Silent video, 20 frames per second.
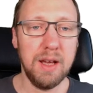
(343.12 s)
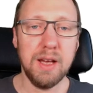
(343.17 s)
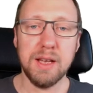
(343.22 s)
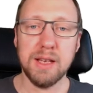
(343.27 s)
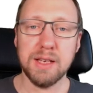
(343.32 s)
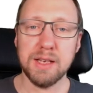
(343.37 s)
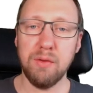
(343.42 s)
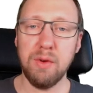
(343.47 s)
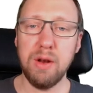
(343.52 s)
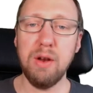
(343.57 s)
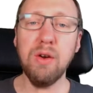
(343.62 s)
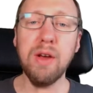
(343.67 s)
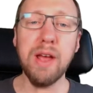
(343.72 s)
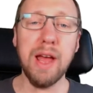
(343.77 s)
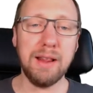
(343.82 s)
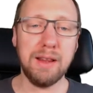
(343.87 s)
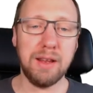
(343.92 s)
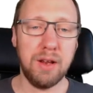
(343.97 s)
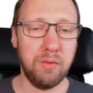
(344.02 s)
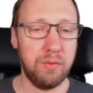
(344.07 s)
So
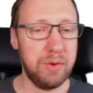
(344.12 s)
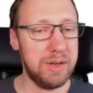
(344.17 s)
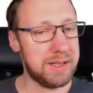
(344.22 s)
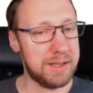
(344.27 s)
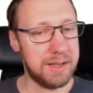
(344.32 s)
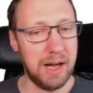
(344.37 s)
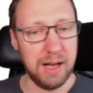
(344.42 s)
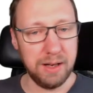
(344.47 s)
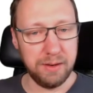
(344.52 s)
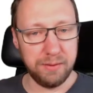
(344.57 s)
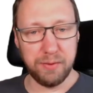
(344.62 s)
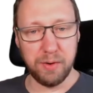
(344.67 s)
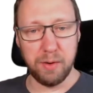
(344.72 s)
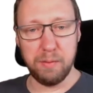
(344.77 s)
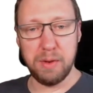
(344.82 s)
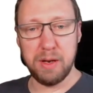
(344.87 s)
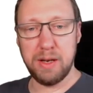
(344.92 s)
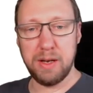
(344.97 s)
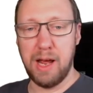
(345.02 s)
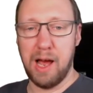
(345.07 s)
we start
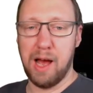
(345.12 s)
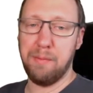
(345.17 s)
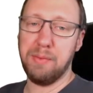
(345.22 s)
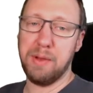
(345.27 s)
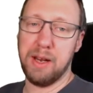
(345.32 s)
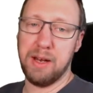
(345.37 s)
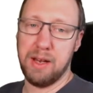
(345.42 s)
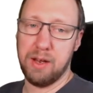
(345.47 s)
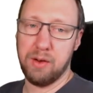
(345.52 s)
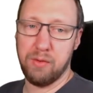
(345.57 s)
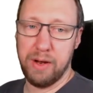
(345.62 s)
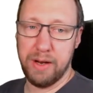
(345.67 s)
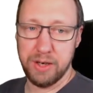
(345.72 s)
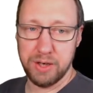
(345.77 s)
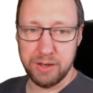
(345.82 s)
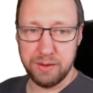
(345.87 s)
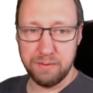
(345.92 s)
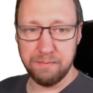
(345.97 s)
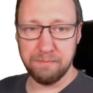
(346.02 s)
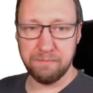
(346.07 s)
from the update
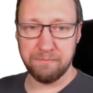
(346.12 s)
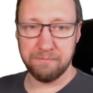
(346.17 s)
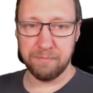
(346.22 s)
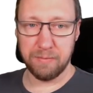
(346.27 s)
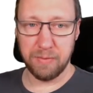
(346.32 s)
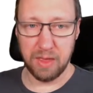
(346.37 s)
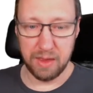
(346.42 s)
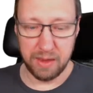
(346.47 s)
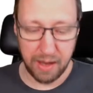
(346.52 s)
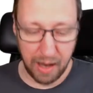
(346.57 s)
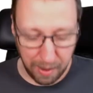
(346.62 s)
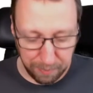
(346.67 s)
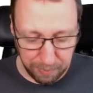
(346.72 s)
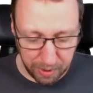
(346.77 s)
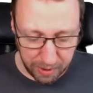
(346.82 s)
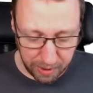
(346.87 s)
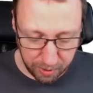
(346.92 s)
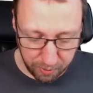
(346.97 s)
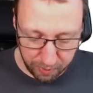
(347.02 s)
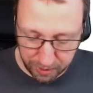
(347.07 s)
equation. The
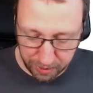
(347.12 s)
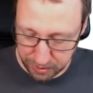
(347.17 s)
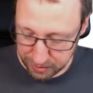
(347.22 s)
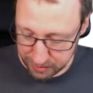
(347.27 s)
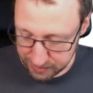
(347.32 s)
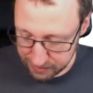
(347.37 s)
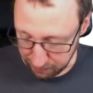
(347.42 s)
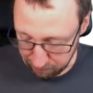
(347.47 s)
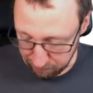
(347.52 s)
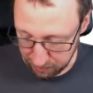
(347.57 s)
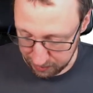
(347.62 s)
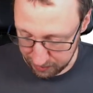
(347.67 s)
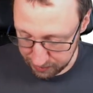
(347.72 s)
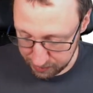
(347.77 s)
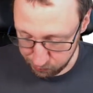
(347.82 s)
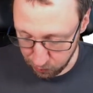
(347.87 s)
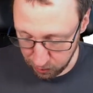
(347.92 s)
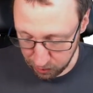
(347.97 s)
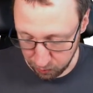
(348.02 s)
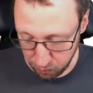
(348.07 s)
update equation is simple.
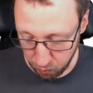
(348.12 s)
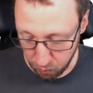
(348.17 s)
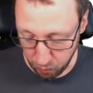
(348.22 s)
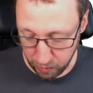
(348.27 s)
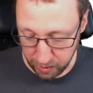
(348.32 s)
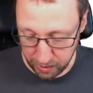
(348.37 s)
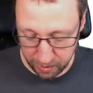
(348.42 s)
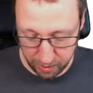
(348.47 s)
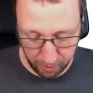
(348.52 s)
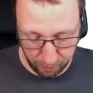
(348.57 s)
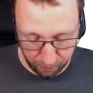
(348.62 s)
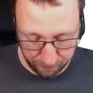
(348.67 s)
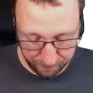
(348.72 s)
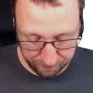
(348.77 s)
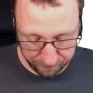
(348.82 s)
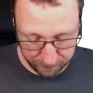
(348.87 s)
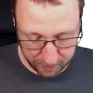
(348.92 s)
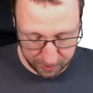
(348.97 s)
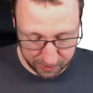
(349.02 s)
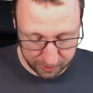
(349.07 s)
This one we know.
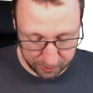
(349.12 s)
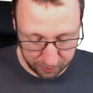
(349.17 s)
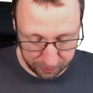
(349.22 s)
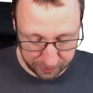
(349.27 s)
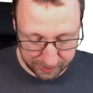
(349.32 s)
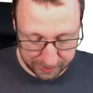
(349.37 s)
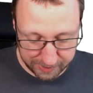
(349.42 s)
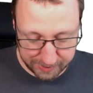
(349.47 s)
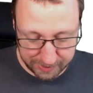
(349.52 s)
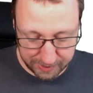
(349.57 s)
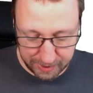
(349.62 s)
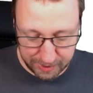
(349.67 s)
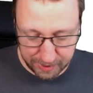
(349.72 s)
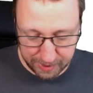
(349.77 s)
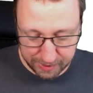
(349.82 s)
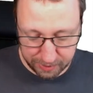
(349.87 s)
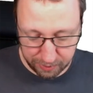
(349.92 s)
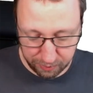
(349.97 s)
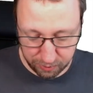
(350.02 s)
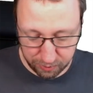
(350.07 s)
So Xi
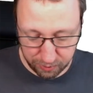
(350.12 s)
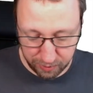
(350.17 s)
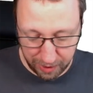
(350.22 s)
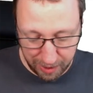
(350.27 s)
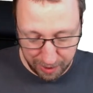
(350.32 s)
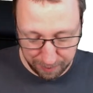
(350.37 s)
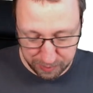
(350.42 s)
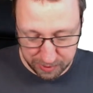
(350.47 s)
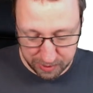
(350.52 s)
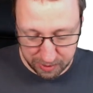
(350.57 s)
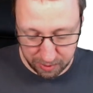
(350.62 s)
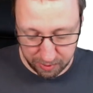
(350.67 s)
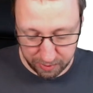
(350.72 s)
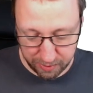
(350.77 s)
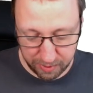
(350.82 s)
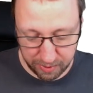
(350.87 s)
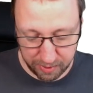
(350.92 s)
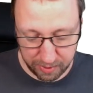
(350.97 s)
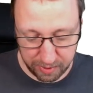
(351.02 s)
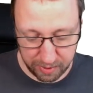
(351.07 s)
is equal to
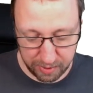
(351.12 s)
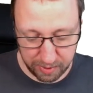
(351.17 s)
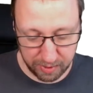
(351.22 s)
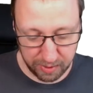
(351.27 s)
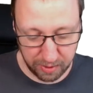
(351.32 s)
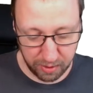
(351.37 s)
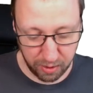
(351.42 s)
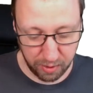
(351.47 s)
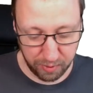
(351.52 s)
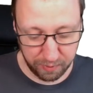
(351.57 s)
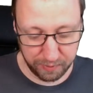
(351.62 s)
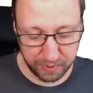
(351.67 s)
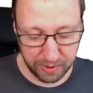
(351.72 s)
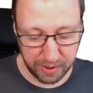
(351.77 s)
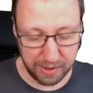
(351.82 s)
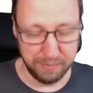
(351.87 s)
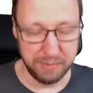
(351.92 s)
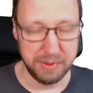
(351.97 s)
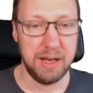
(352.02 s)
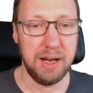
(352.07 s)
epsilon of
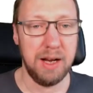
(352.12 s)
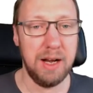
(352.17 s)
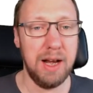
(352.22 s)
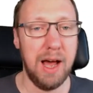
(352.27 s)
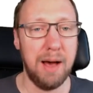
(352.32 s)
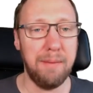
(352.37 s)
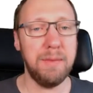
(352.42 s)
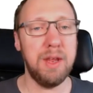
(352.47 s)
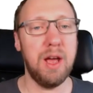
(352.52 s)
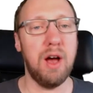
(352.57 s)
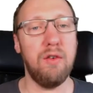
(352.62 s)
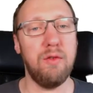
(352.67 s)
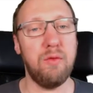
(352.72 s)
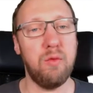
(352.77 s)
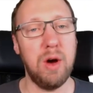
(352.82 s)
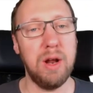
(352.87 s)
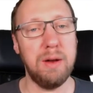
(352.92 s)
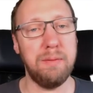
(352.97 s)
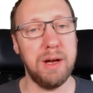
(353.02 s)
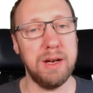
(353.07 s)
times lambda of
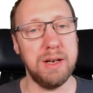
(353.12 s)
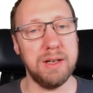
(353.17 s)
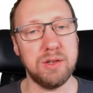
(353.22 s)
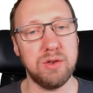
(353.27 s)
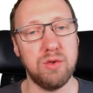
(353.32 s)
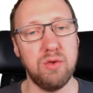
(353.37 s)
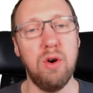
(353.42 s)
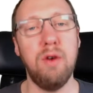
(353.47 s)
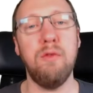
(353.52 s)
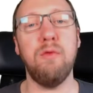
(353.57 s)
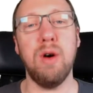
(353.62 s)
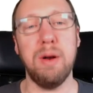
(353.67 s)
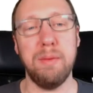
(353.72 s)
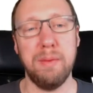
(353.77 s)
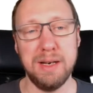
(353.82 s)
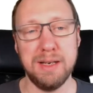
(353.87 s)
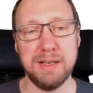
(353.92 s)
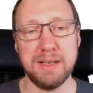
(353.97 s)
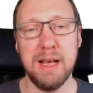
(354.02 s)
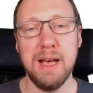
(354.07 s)
1 minus rho of 1
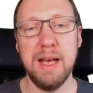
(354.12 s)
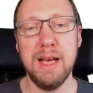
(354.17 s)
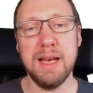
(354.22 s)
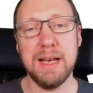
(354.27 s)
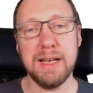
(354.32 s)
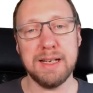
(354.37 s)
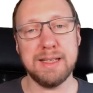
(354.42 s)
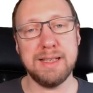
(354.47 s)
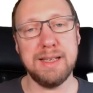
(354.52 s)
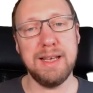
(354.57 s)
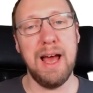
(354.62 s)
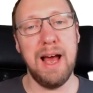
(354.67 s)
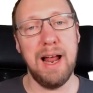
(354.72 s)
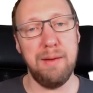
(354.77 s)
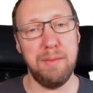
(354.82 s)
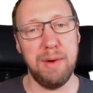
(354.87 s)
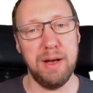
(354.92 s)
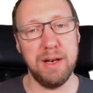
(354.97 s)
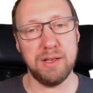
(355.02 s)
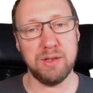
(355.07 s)
minus Xl
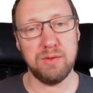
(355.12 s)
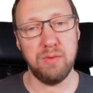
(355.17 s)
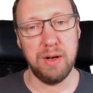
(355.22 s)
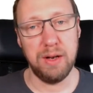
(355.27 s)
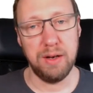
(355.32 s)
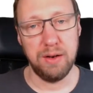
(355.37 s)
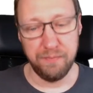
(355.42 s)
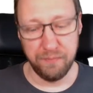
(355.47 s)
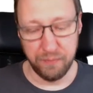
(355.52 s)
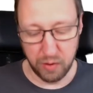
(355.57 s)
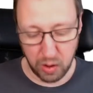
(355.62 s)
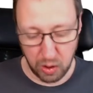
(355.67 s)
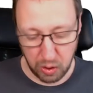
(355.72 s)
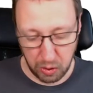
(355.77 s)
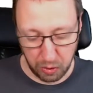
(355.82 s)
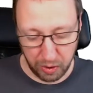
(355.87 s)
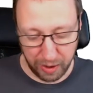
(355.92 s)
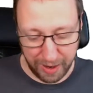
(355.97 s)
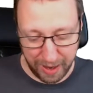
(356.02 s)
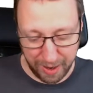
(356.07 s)
minus 1,
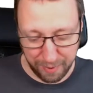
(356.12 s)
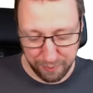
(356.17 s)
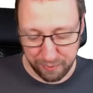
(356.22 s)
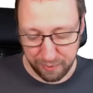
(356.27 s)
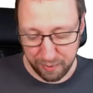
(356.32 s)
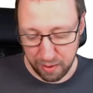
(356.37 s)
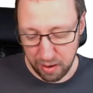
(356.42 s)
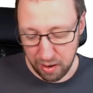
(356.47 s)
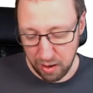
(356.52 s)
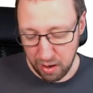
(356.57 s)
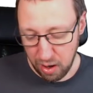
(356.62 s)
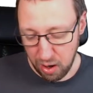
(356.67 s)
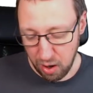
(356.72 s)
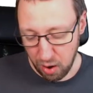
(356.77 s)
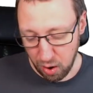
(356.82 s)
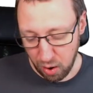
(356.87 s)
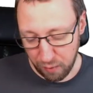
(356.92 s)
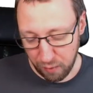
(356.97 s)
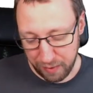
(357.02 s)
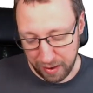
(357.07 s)
or f
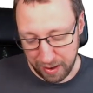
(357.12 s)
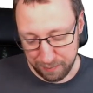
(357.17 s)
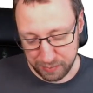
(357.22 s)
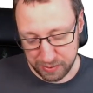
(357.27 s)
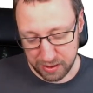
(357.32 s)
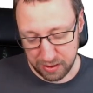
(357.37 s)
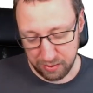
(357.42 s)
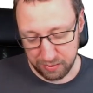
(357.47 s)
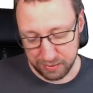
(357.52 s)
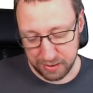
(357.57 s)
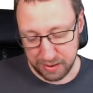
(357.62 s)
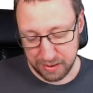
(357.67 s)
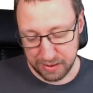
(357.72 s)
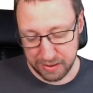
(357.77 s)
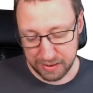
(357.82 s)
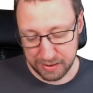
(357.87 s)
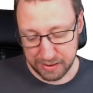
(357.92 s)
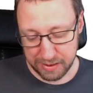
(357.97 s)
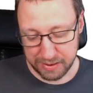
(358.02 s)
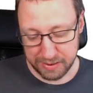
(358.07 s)
of epsilon
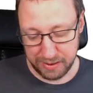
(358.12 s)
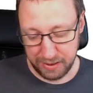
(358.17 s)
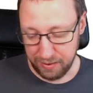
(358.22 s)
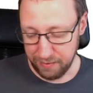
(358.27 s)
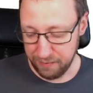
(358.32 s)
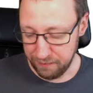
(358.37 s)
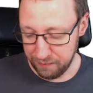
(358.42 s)
Xi.